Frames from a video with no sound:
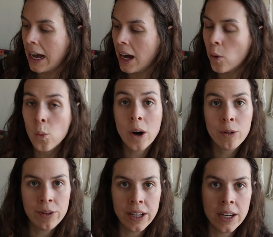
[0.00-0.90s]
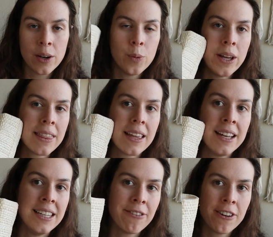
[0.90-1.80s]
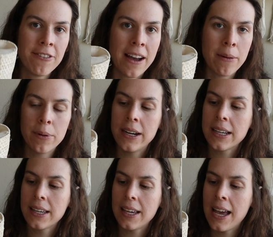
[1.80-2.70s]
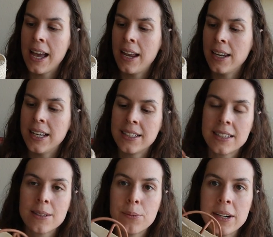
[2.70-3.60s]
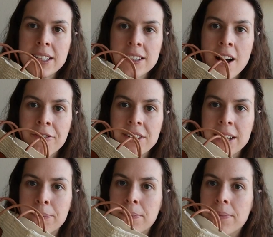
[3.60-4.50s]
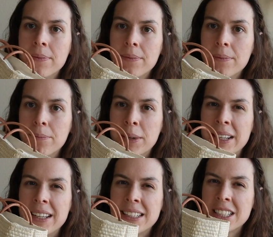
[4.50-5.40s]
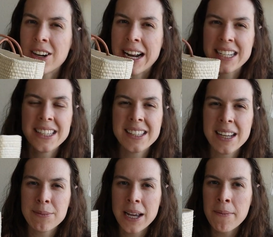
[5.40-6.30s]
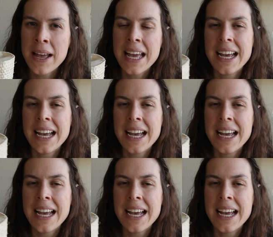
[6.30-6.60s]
uh, woven with a different fabric and it's pretty soft and but it's scratchy at the same time.